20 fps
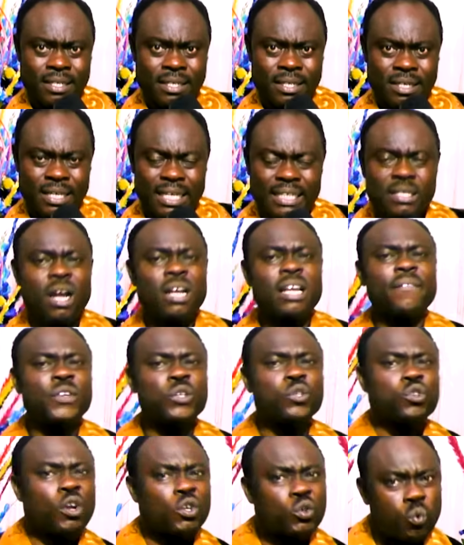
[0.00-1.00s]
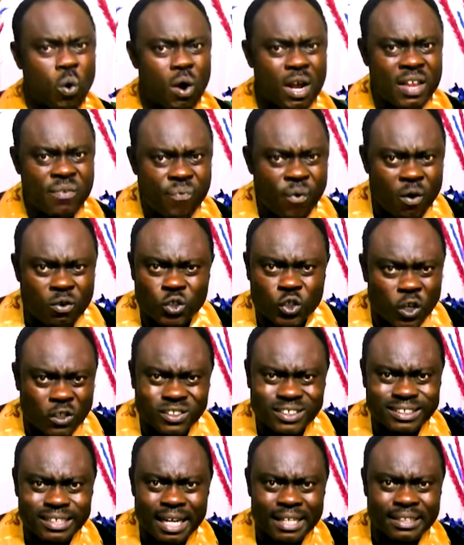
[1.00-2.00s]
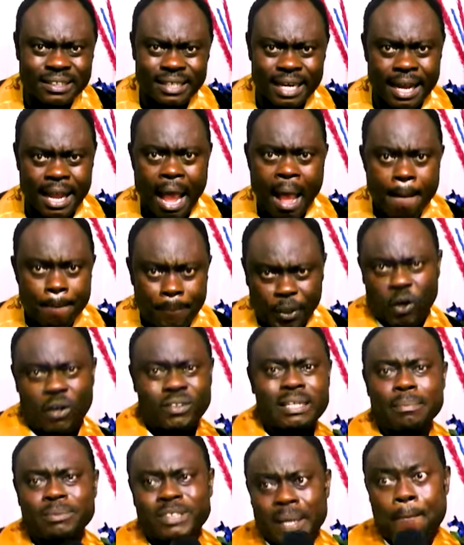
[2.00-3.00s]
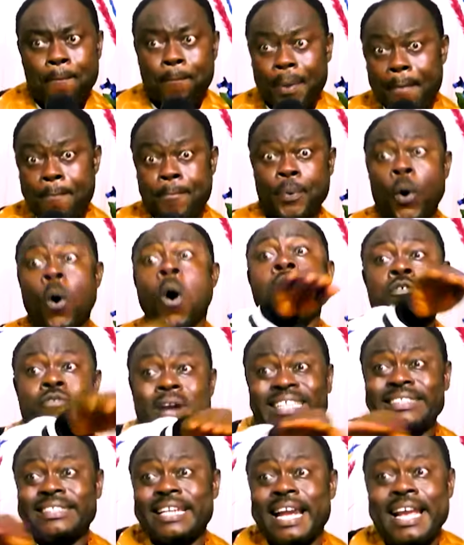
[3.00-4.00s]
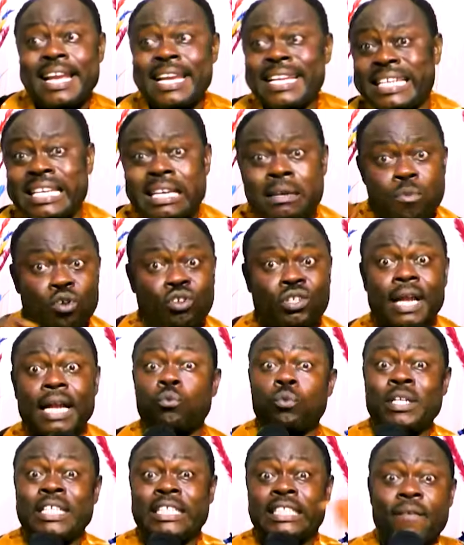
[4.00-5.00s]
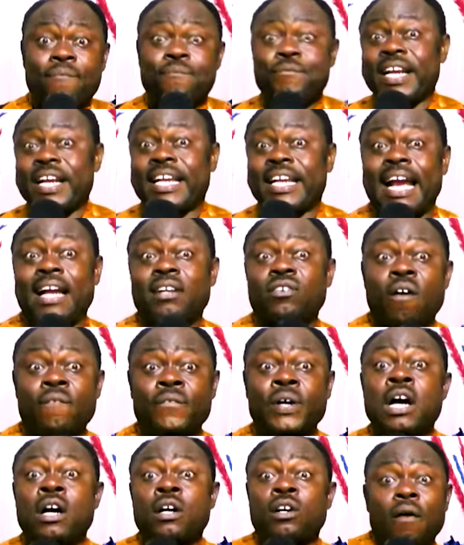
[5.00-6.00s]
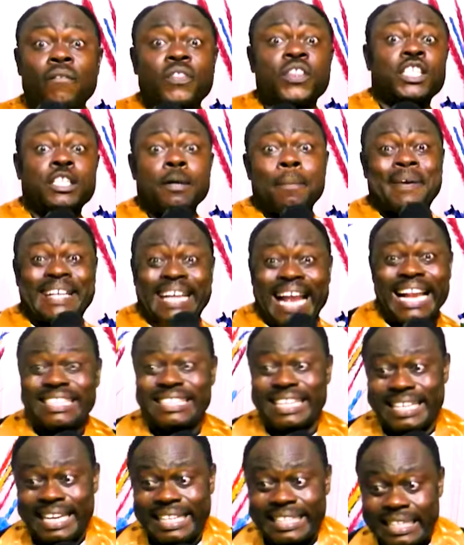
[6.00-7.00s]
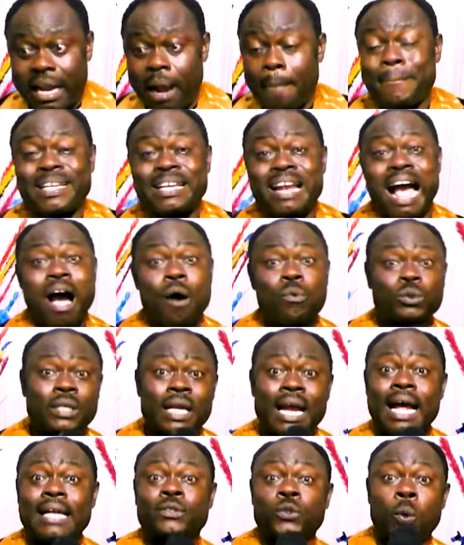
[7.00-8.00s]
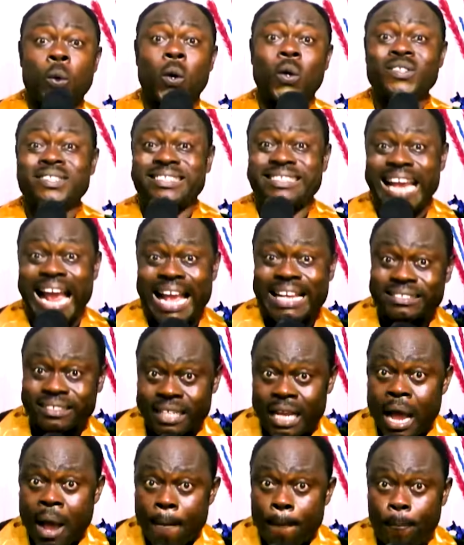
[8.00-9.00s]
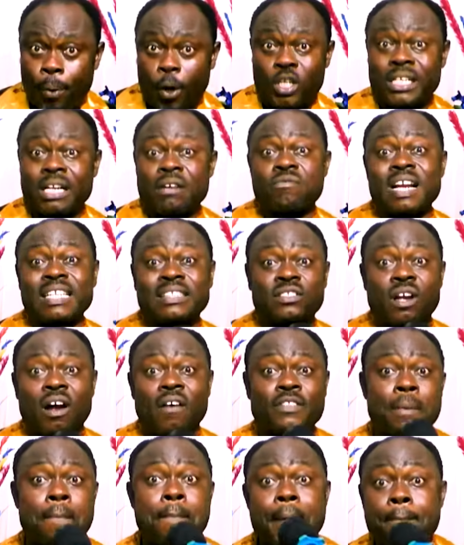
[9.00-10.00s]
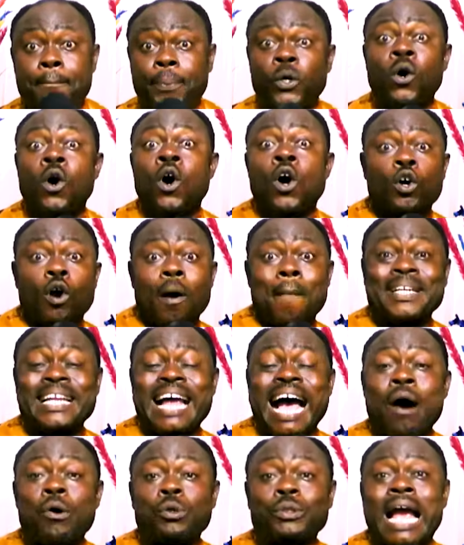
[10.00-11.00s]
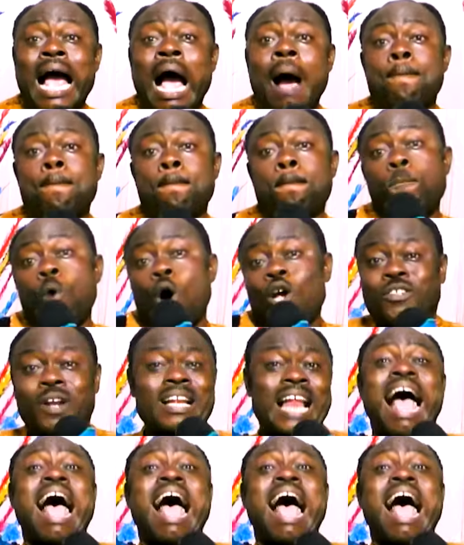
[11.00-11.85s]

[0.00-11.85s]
He's not giving you those words for just saying, because I'm seeing people right there in Imo State with different kind of governorship candidates coming out to contest, but the rest of the people coming out are muzzled